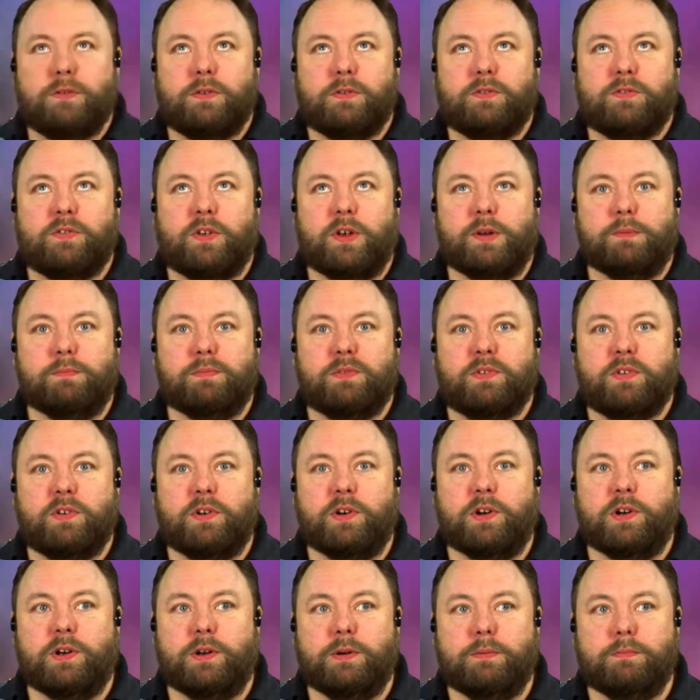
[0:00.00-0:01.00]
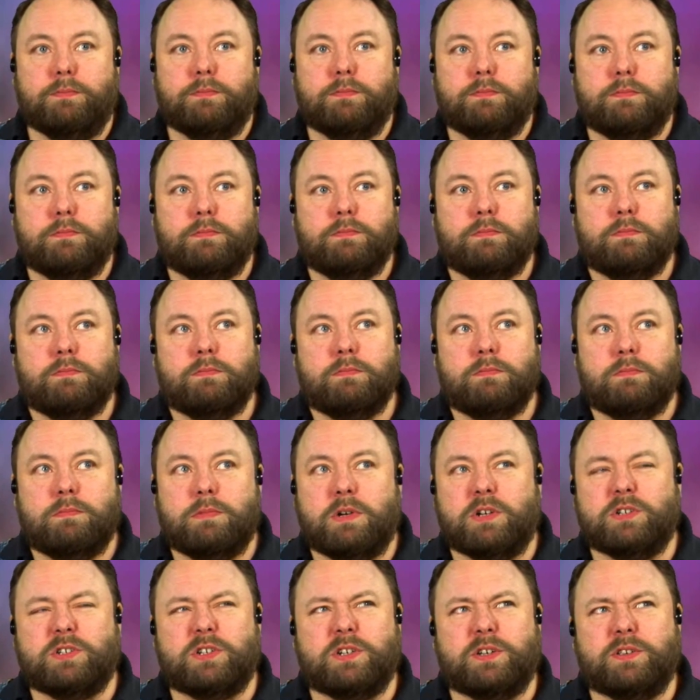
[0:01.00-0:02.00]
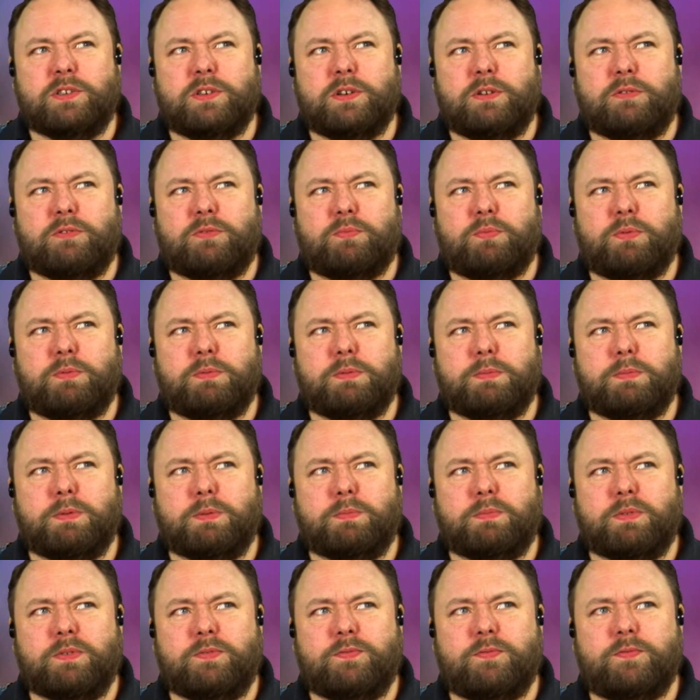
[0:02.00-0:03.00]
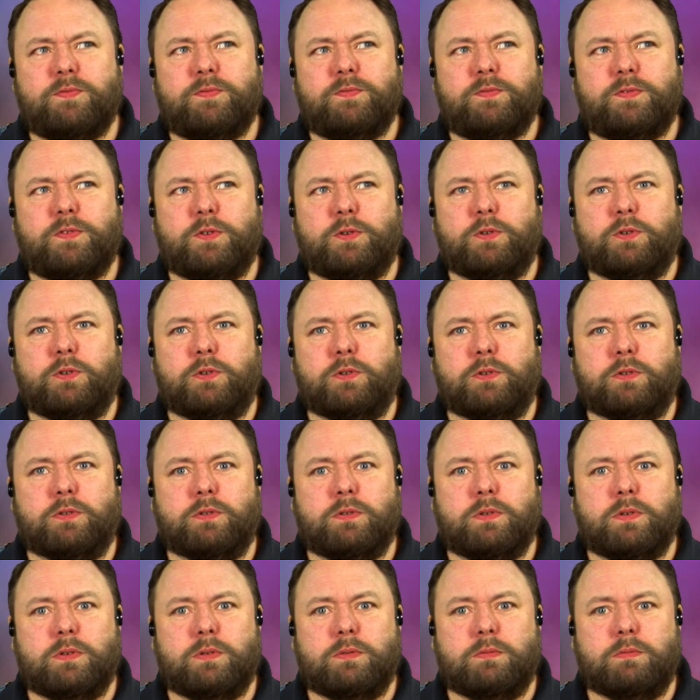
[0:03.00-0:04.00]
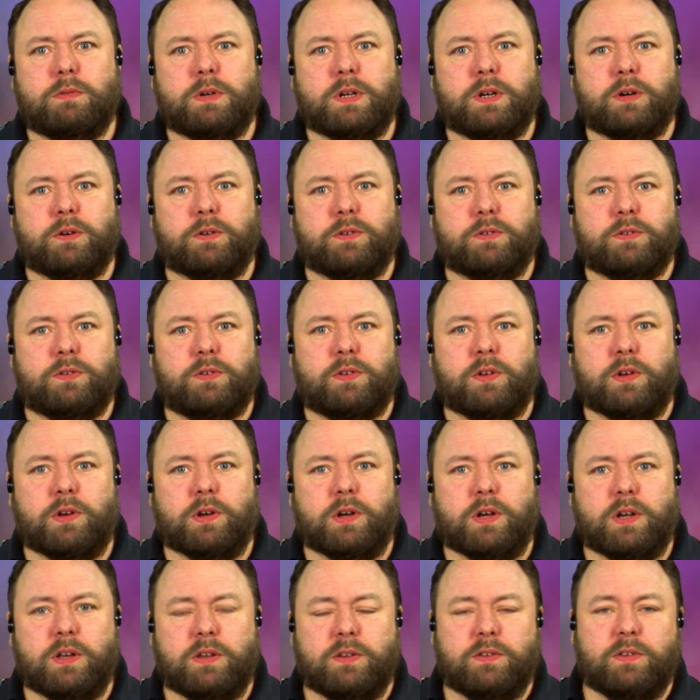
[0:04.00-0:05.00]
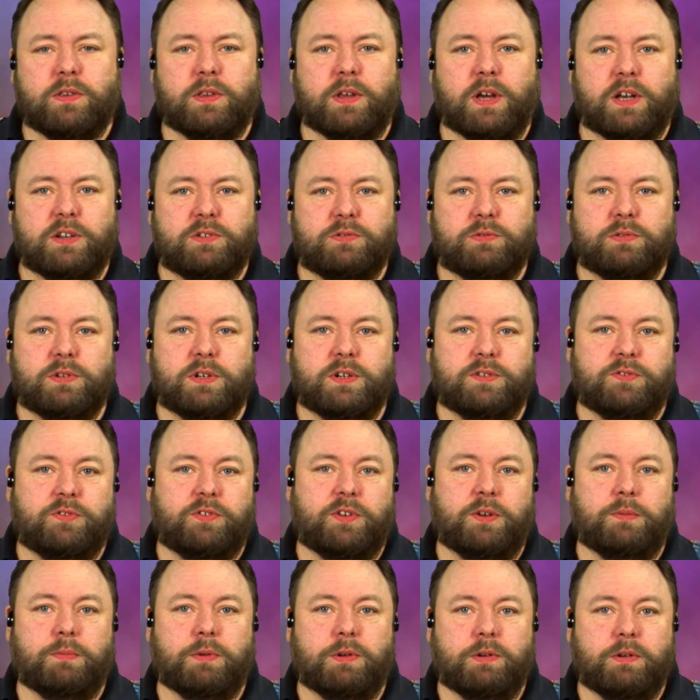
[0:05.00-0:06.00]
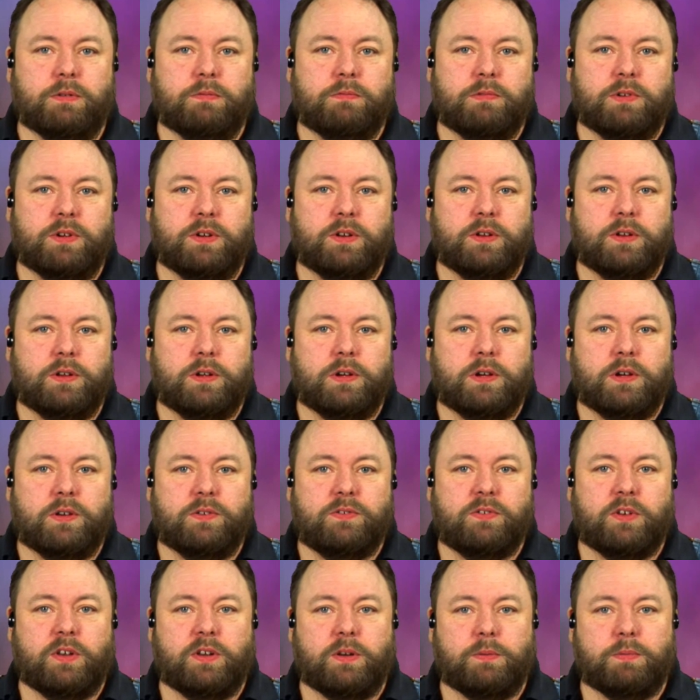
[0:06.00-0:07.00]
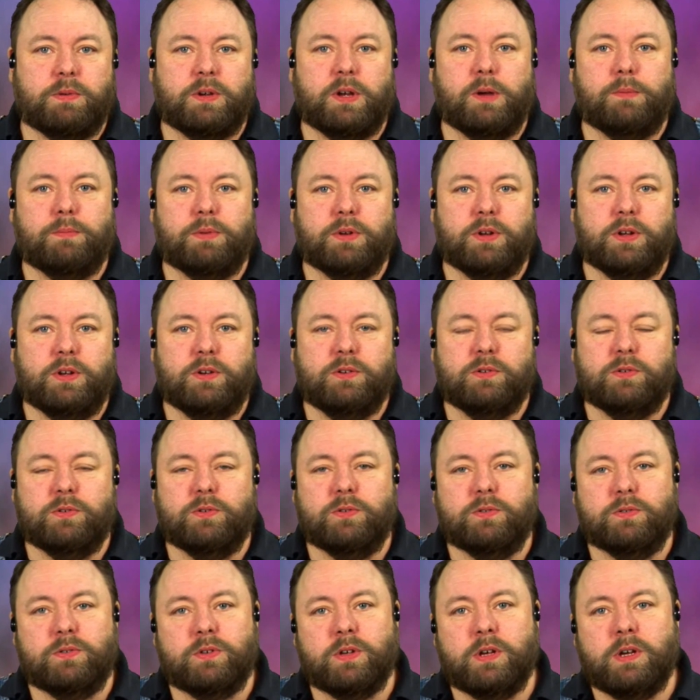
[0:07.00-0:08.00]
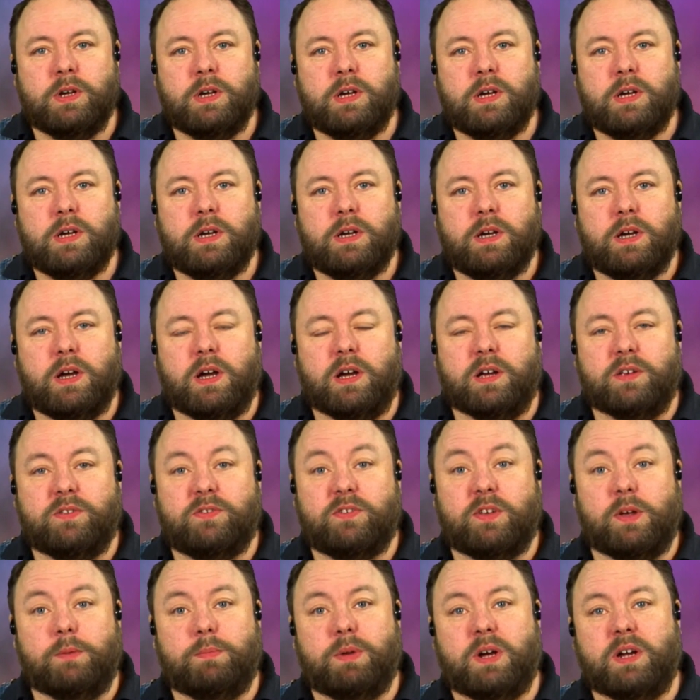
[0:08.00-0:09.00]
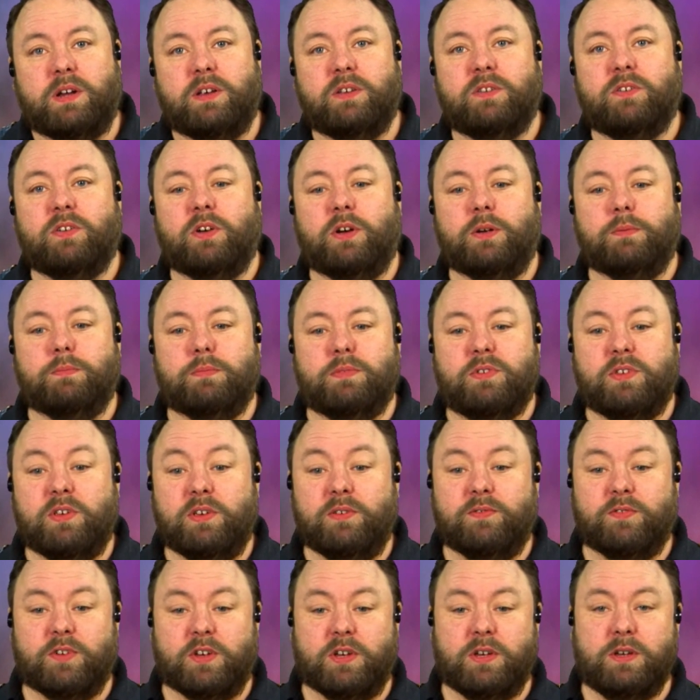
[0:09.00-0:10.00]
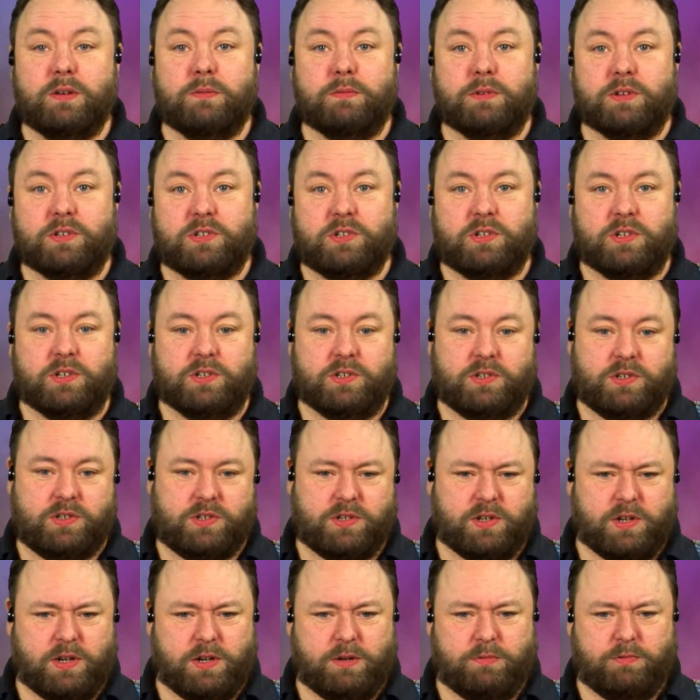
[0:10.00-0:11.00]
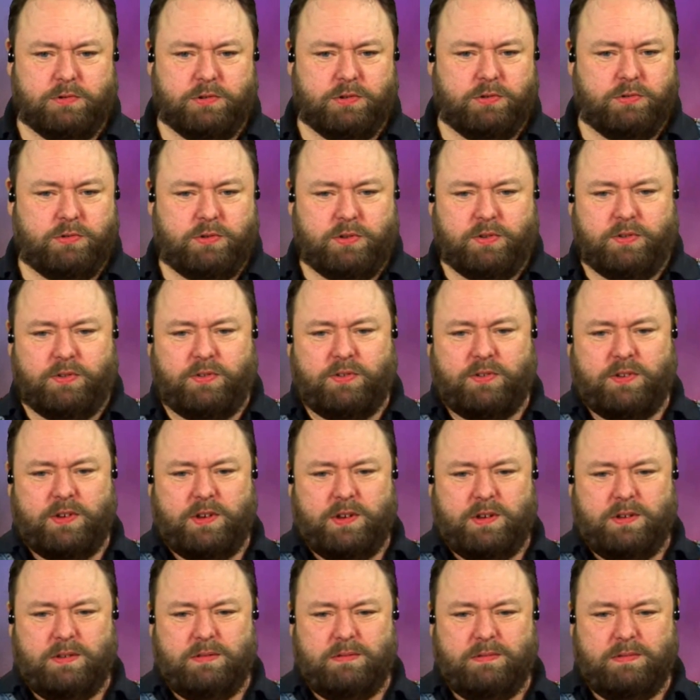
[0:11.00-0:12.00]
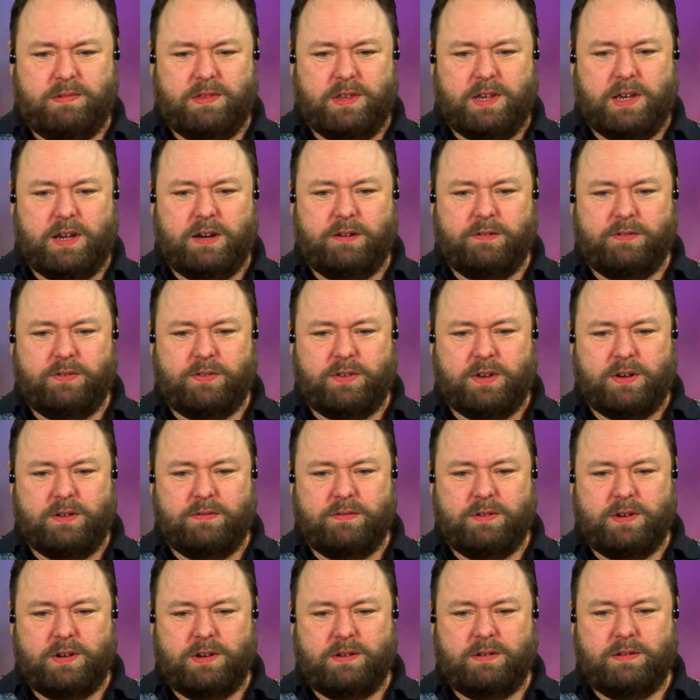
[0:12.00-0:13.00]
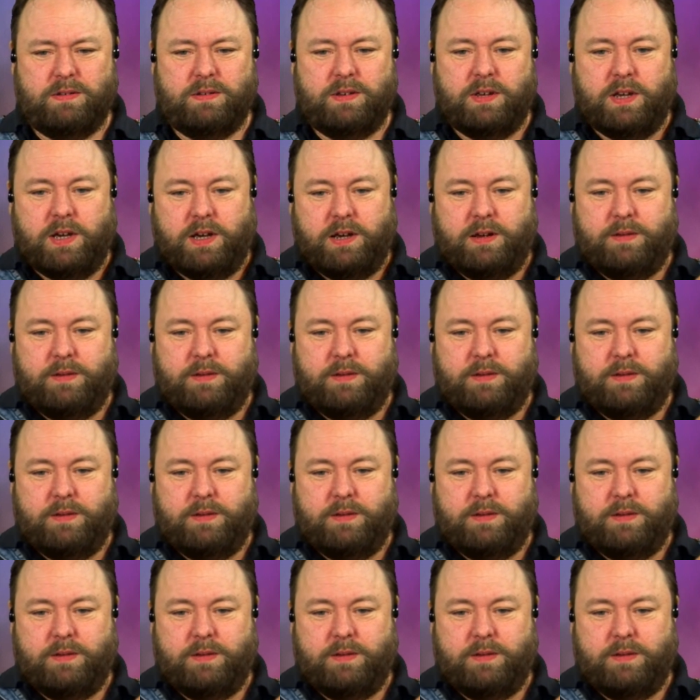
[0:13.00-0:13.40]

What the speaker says: the same time, actually I think it was probably a bit before we got into the actual live streaming, we set up a company called Step Back in Time TV, which is what you can see there, is that right? Yeah.